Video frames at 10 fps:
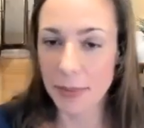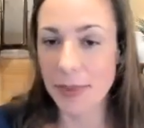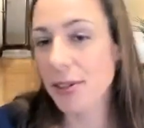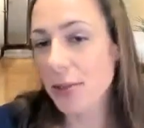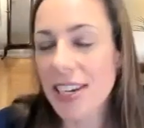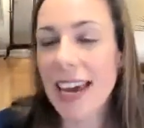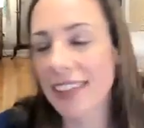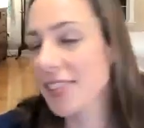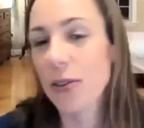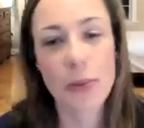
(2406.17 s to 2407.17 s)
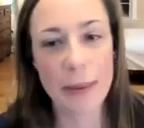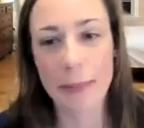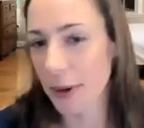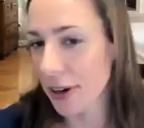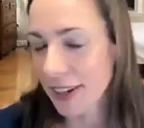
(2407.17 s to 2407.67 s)
So it's a great
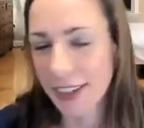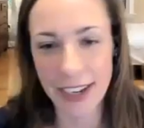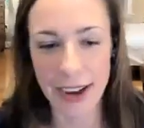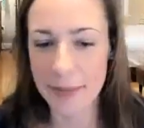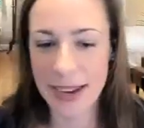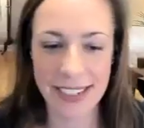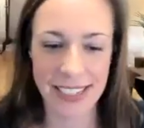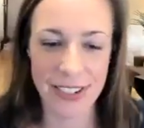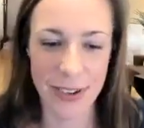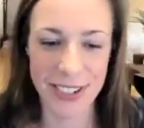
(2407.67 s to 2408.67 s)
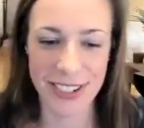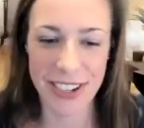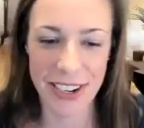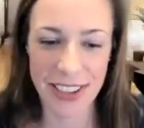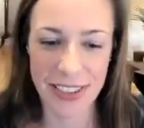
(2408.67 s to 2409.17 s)
book. I see Joe just
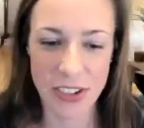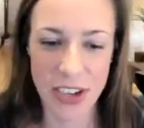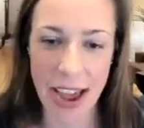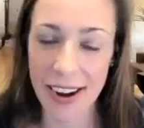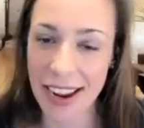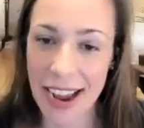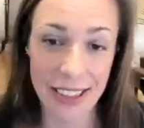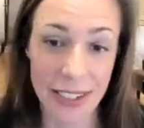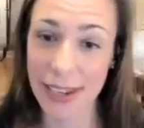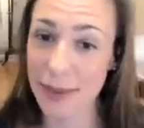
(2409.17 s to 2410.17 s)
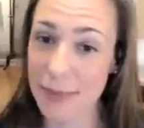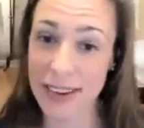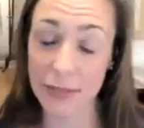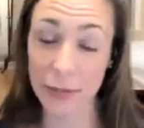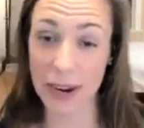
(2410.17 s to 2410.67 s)
shared it in the chat. I highly recommend
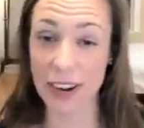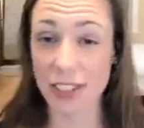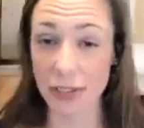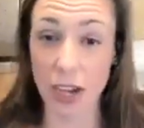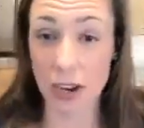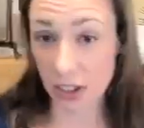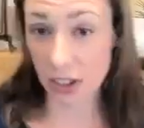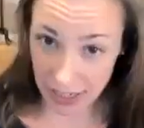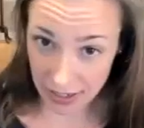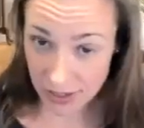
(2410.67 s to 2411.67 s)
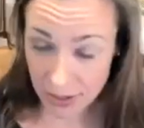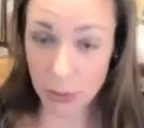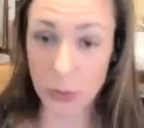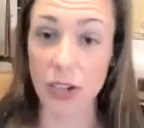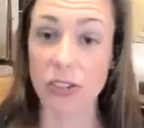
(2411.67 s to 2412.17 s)
it for parents of younger kids
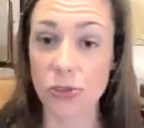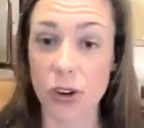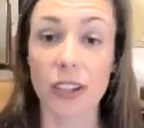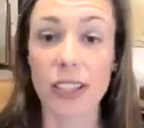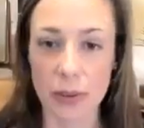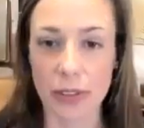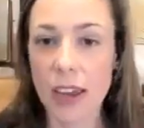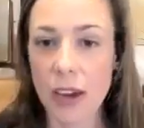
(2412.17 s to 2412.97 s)
who are struggling with